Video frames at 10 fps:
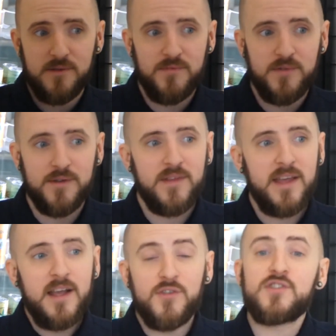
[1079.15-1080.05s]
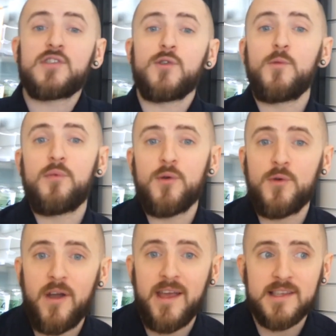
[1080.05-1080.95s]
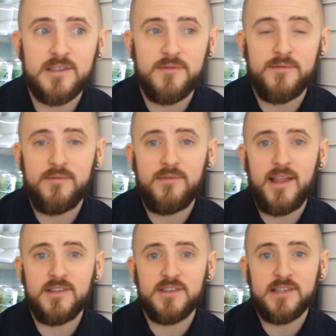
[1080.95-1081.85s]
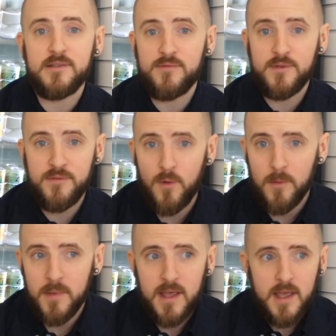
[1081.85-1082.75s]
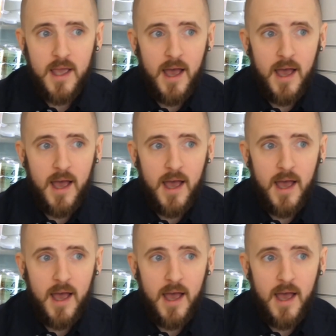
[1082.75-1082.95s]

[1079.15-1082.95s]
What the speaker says: the slow progress of legislative reform.